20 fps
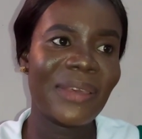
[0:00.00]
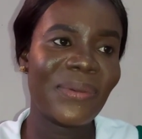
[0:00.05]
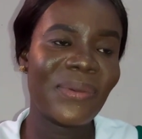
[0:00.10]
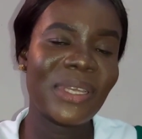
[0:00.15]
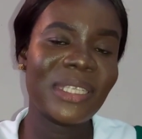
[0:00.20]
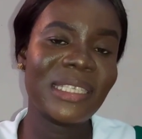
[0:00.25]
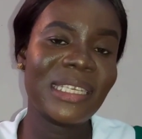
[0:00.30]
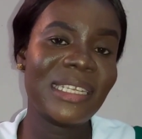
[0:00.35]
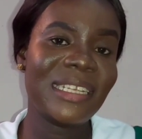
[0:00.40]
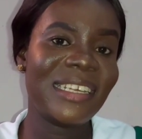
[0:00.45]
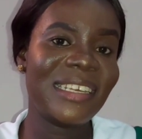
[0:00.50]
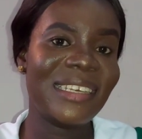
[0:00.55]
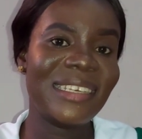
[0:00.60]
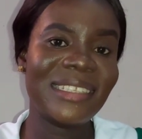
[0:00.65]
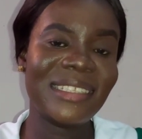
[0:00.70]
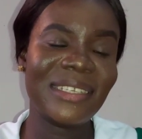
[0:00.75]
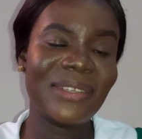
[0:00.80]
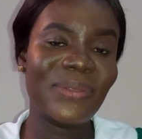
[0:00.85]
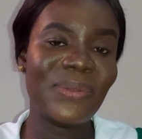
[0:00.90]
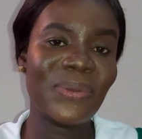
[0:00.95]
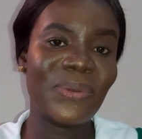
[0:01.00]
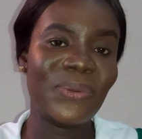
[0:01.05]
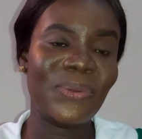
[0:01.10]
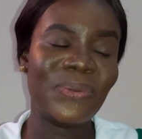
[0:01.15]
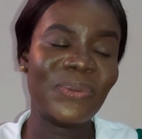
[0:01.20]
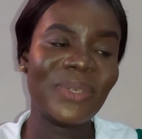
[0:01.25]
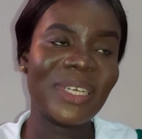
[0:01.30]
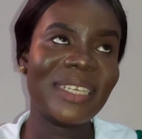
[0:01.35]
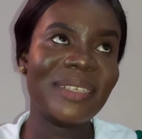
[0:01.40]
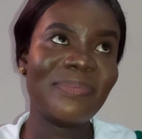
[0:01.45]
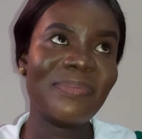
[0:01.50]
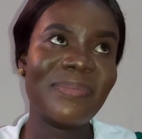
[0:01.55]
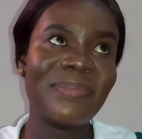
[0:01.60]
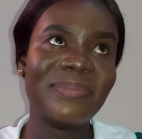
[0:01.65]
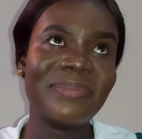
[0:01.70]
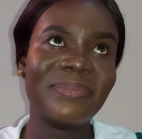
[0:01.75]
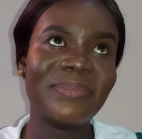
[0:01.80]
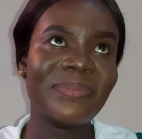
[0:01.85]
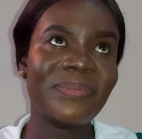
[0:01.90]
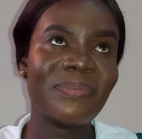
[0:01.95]
It wasn't easy though,
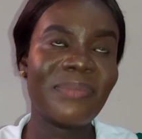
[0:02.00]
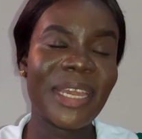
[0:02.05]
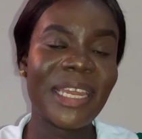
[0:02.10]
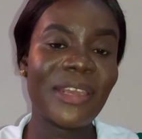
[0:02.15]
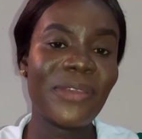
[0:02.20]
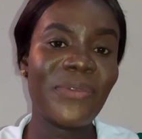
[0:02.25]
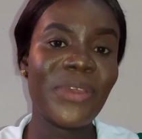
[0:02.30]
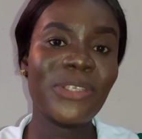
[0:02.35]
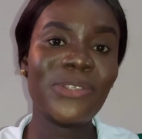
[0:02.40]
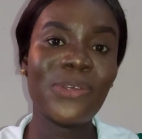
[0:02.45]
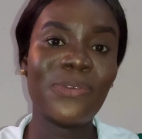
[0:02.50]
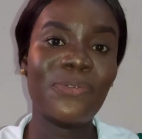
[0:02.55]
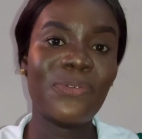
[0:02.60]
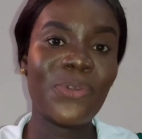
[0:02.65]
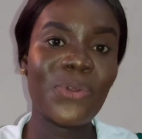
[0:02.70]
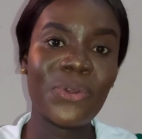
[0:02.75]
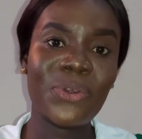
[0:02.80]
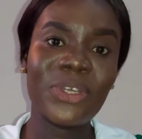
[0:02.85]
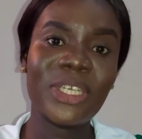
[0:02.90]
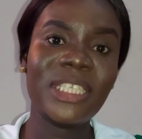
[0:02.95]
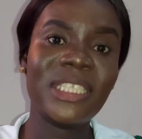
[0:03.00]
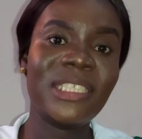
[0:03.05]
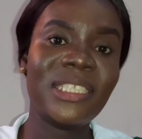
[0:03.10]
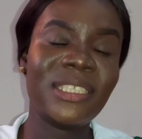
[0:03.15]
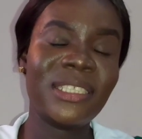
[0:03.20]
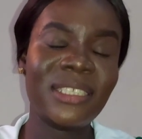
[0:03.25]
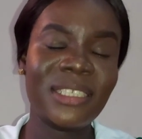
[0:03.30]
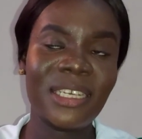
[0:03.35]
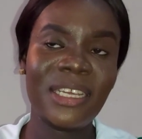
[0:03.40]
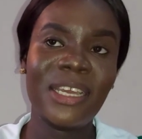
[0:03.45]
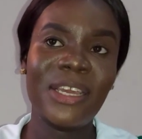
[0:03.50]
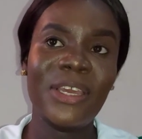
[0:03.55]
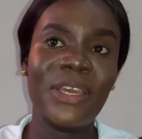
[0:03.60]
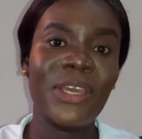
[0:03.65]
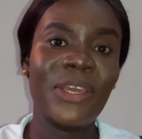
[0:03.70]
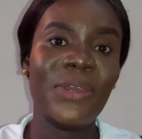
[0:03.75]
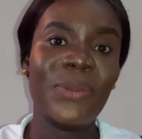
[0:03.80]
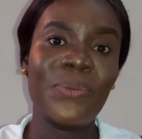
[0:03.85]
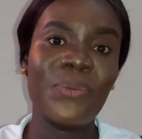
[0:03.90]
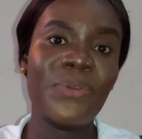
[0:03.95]
and by the grace of God,
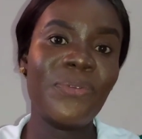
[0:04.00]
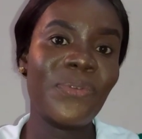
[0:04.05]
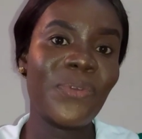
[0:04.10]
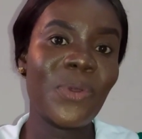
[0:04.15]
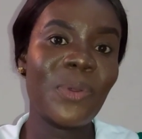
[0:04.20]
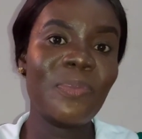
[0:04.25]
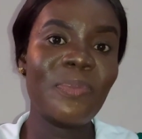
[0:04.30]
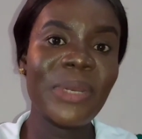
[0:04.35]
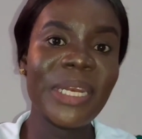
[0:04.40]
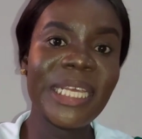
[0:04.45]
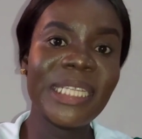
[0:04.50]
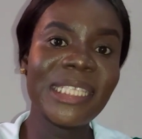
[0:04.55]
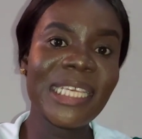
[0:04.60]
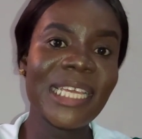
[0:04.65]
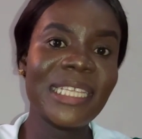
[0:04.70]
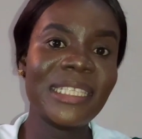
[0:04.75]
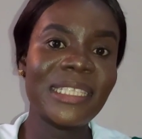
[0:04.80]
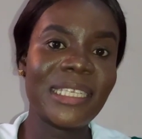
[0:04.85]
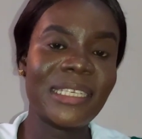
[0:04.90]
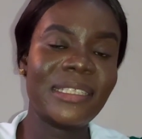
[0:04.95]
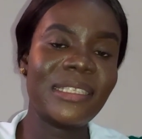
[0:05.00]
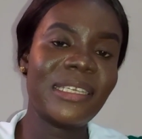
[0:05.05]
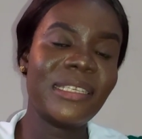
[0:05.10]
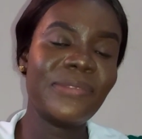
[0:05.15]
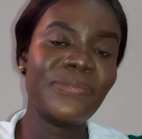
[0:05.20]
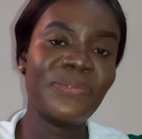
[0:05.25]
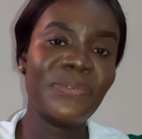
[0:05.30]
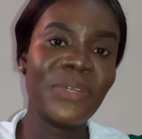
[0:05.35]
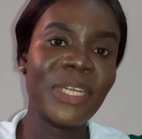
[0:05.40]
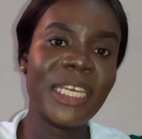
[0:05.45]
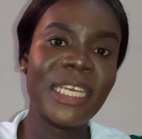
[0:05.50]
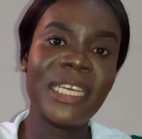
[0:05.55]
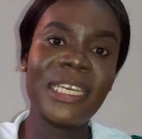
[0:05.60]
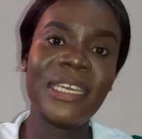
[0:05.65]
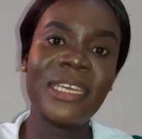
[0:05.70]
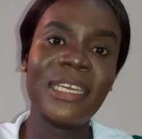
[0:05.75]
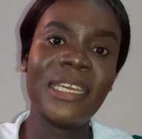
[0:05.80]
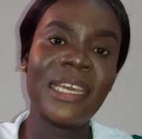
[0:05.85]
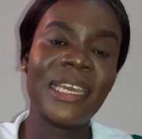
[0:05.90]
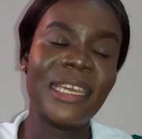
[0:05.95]
we've completed
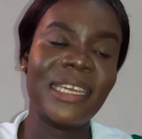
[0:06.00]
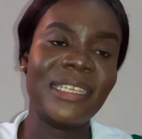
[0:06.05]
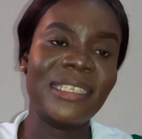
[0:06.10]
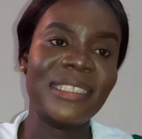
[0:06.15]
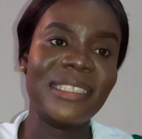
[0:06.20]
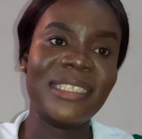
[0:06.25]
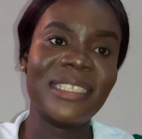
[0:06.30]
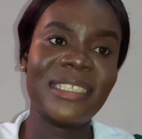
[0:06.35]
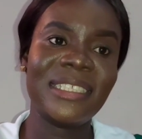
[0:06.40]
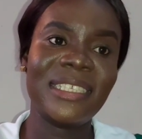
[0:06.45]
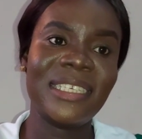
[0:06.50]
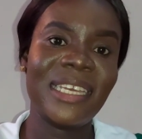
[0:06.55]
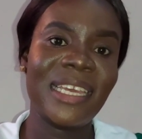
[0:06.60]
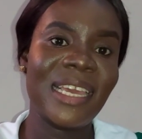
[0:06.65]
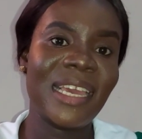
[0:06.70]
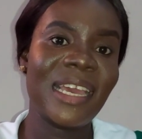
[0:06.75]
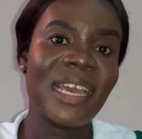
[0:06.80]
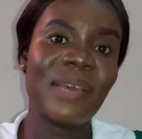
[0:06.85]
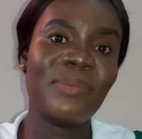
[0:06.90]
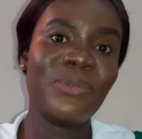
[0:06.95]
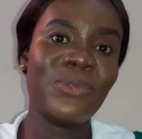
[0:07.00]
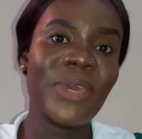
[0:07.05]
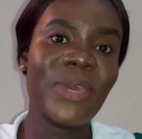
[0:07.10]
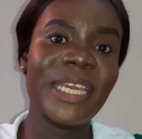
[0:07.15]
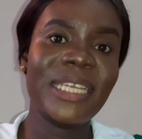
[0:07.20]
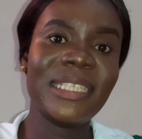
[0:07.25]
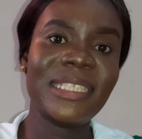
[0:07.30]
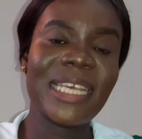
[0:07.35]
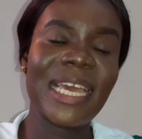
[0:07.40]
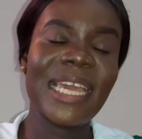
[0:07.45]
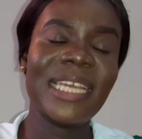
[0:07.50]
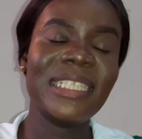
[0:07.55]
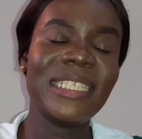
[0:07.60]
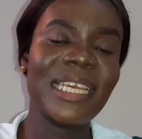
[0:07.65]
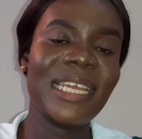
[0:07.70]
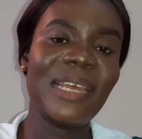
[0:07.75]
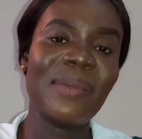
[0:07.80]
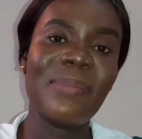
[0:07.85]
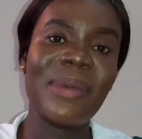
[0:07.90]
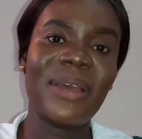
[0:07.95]
successfully, and I'm so
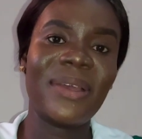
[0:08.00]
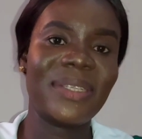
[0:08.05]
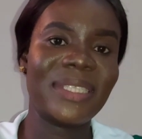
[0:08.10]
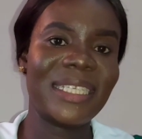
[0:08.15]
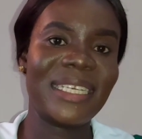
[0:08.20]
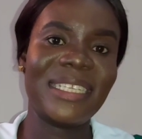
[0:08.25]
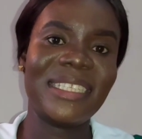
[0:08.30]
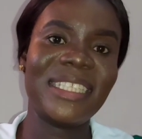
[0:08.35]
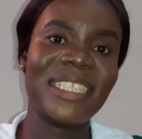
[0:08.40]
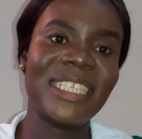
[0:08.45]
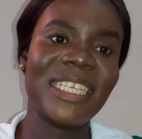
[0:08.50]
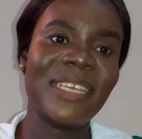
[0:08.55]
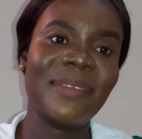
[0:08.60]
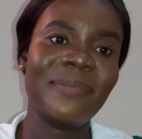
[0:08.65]
excited about it.